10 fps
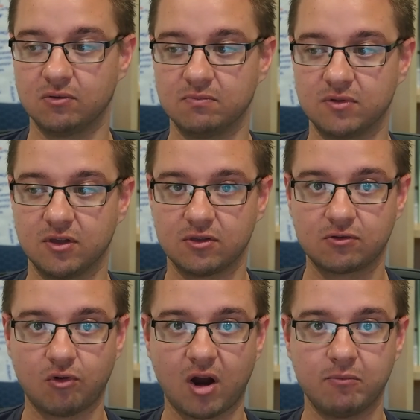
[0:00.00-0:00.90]

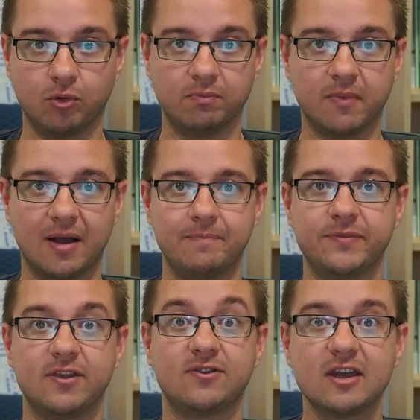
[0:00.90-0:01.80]
describe or
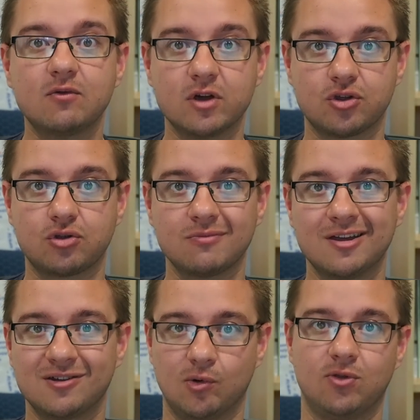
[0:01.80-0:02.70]
distinguish
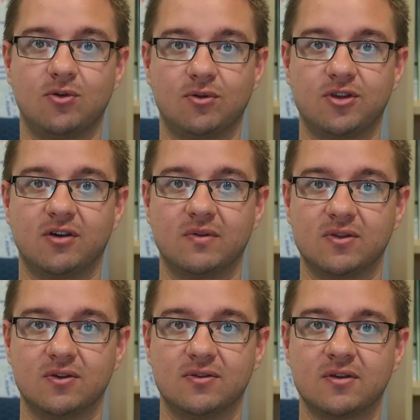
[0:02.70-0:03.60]
goods or
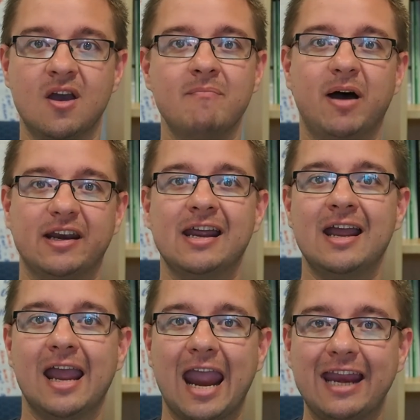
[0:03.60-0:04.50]
services, but
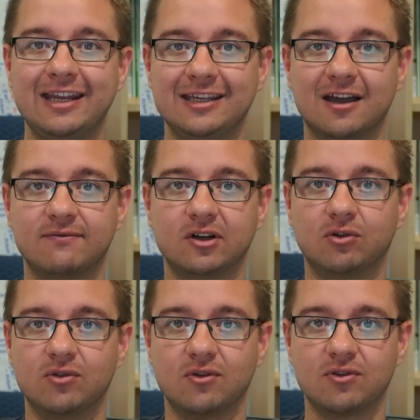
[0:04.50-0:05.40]
any other
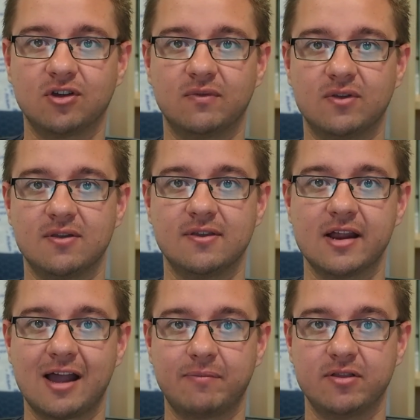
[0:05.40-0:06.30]
goods or services that
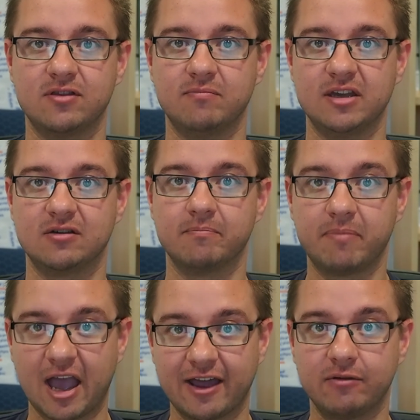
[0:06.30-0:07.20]
happen to be
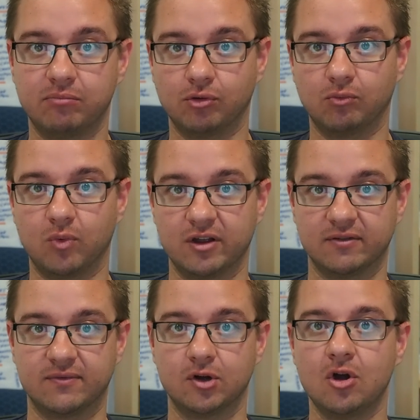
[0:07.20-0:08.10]
compatible
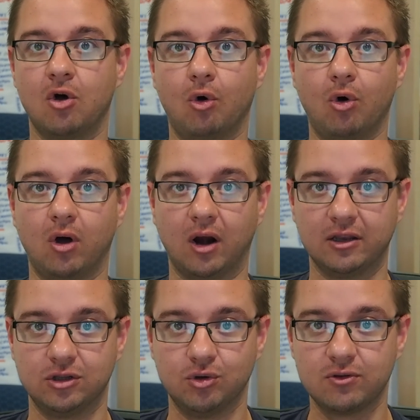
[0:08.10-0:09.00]
with or
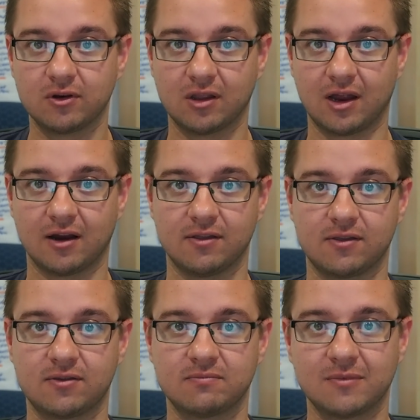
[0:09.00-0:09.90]

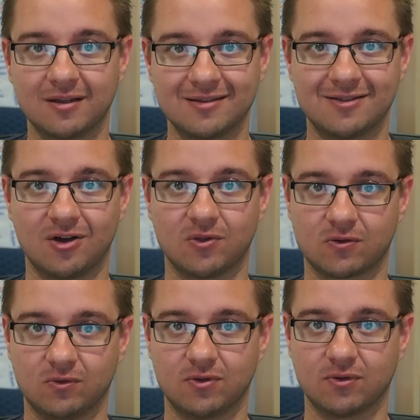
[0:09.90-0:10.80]
utilize those
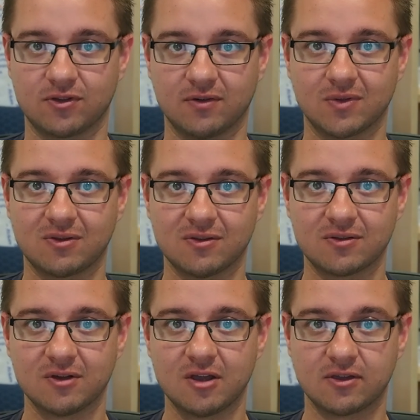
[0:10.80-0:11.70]
goods or
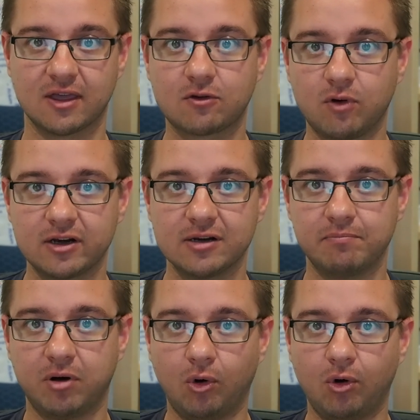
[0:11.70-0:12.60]
services. So that's quite an
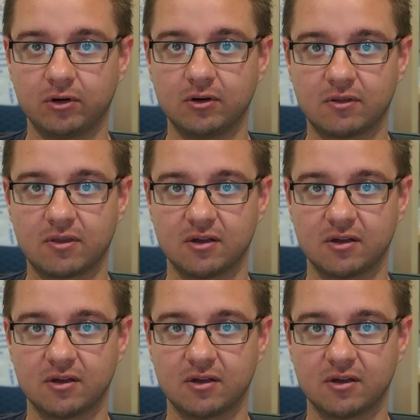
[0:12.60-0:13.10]
important